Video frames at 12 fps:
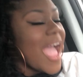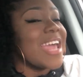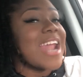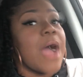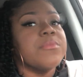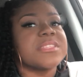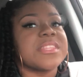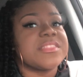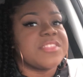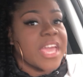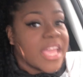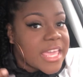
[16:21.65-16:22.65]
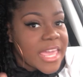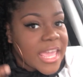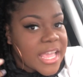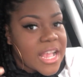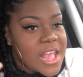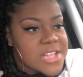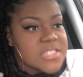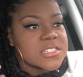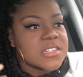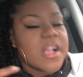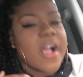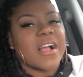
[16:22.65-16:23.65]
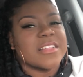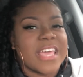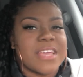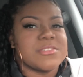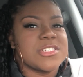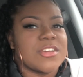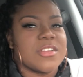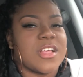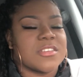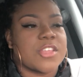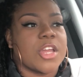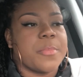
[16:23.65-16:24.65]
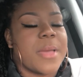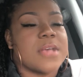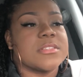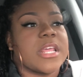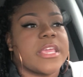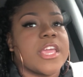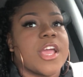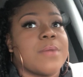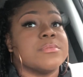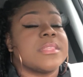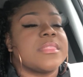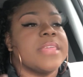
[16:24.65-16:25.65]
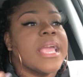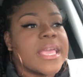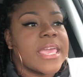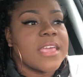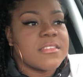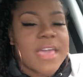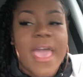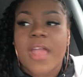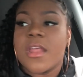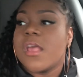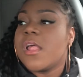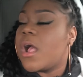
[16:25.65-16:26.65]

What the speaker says: And I was thinking, damn, she only lost 30 pounds in a year. I was thinking that,